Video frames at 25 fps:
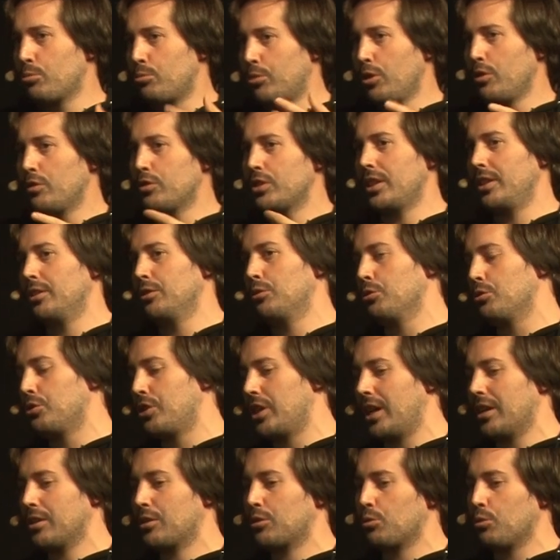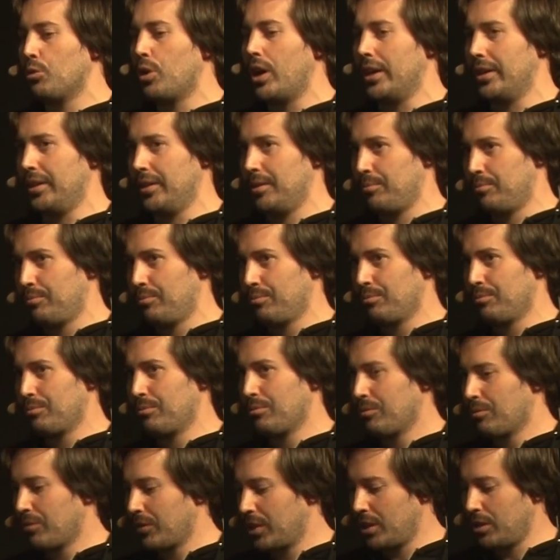proofs into just one,
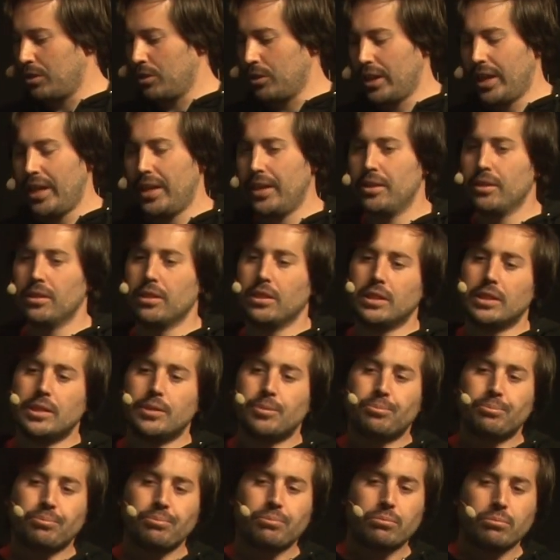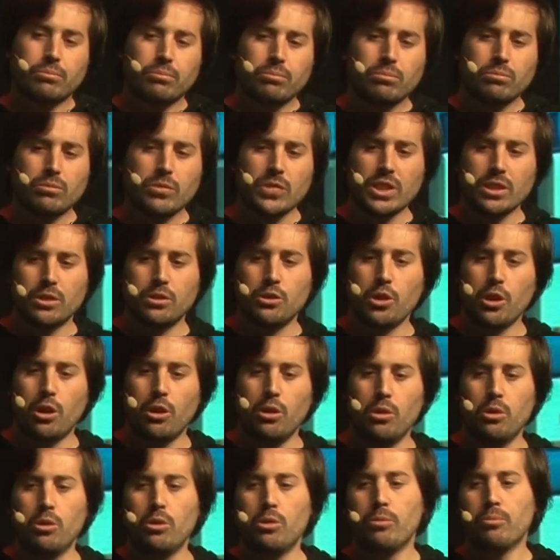okay?
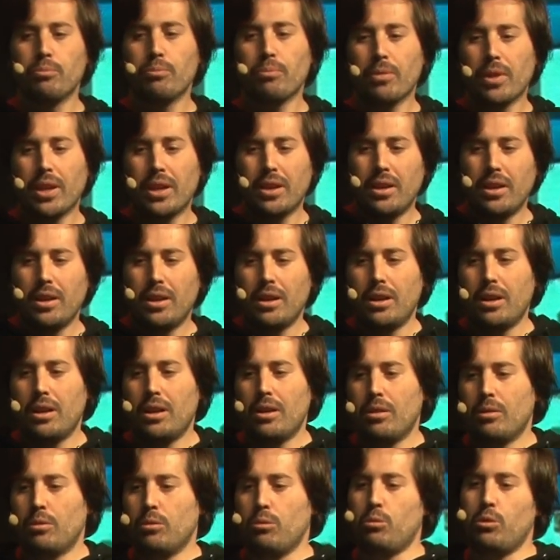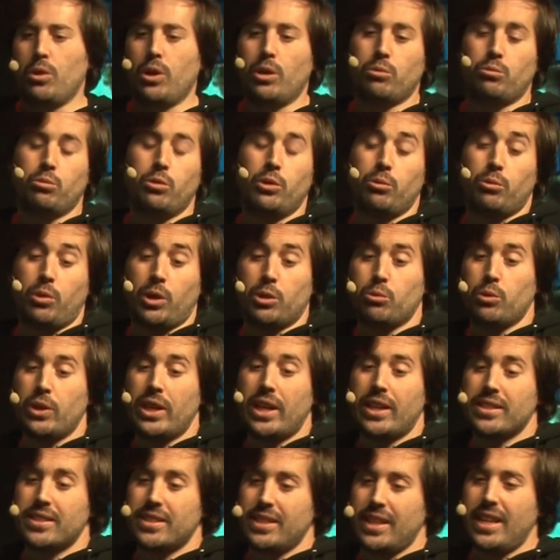So what
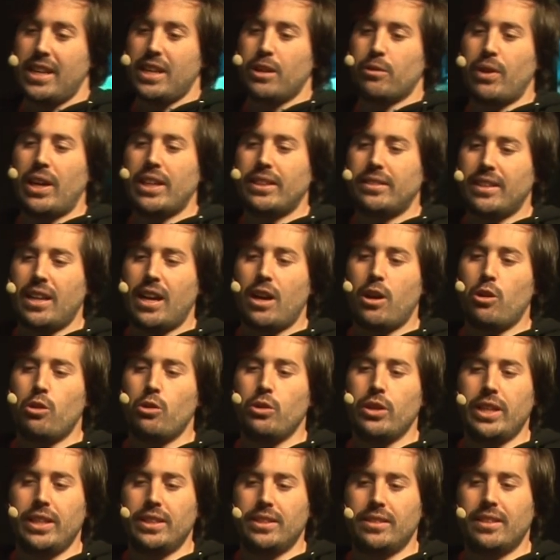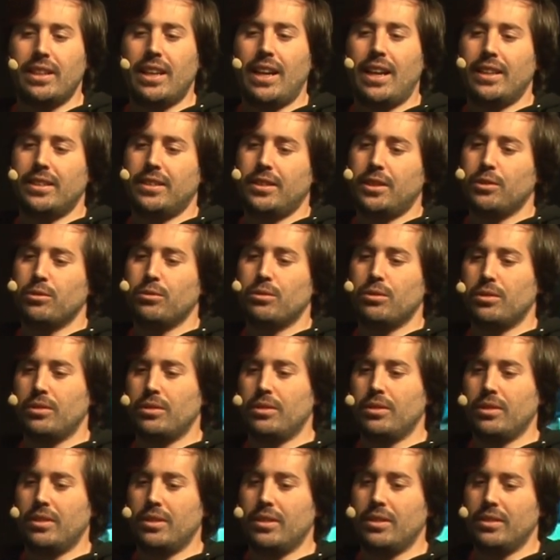we are seeing right now is that
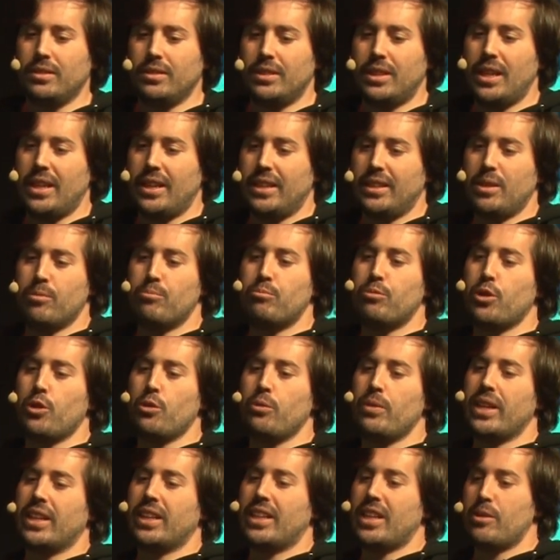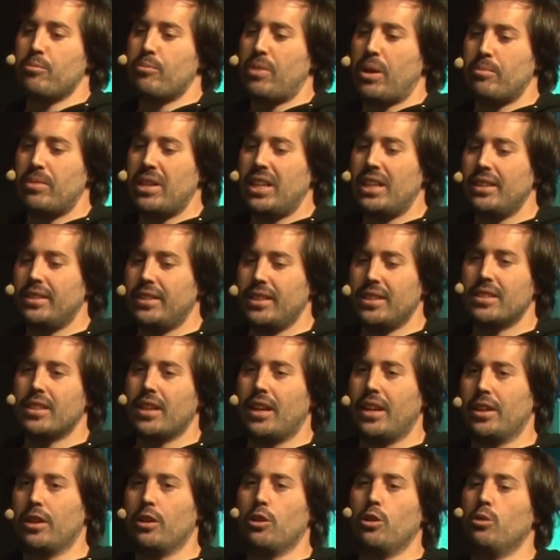the proving capabilities
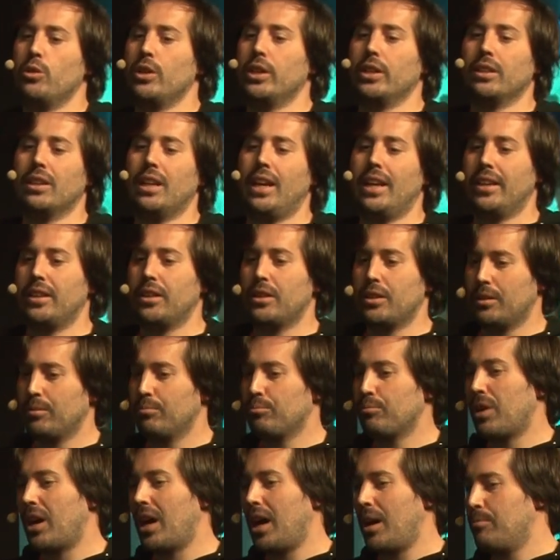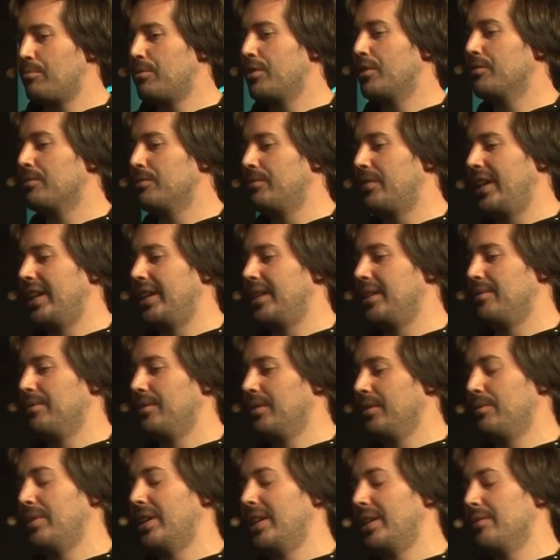are going like up very,
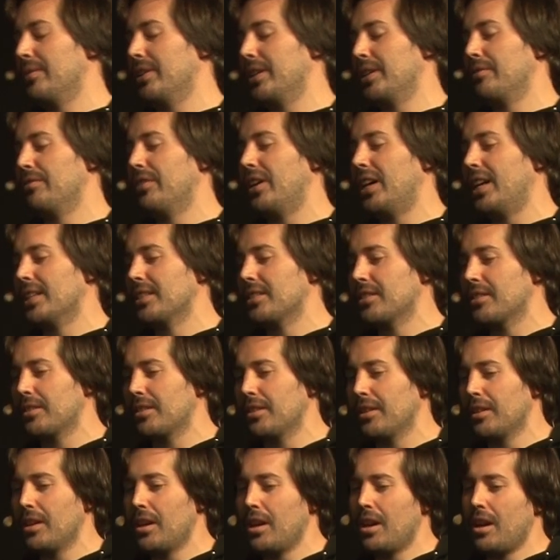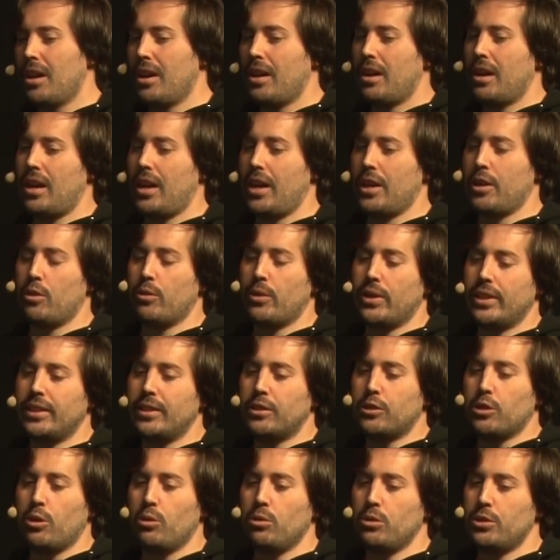very, very fast. I
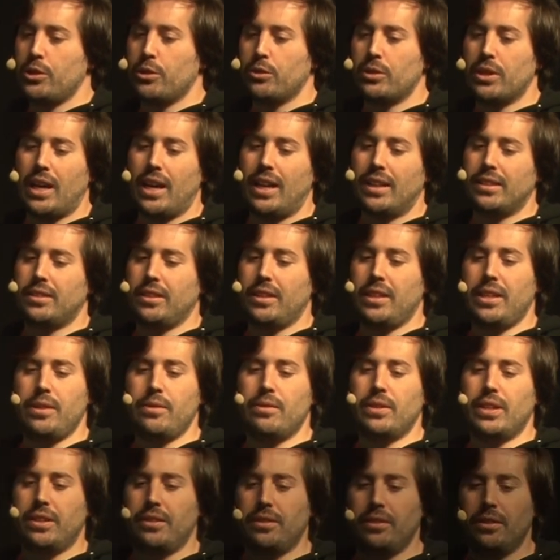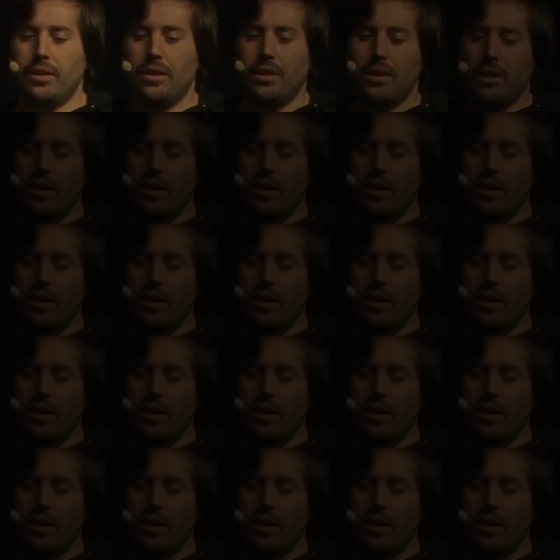already told you that even